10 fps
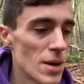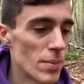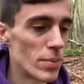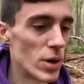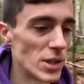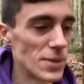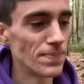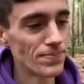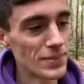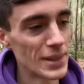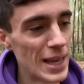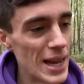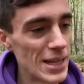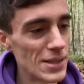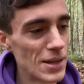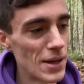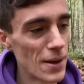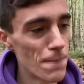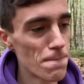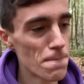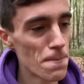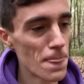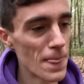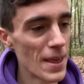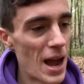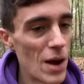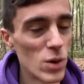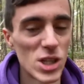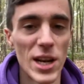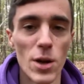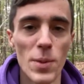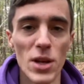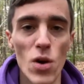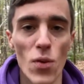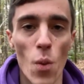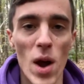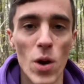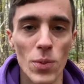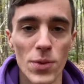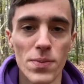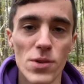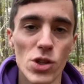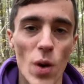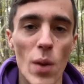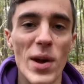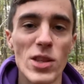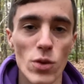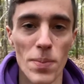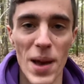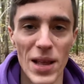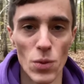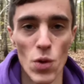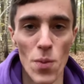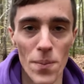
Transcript: But then I was a little bit overwhelmed, so I went to the bathroom.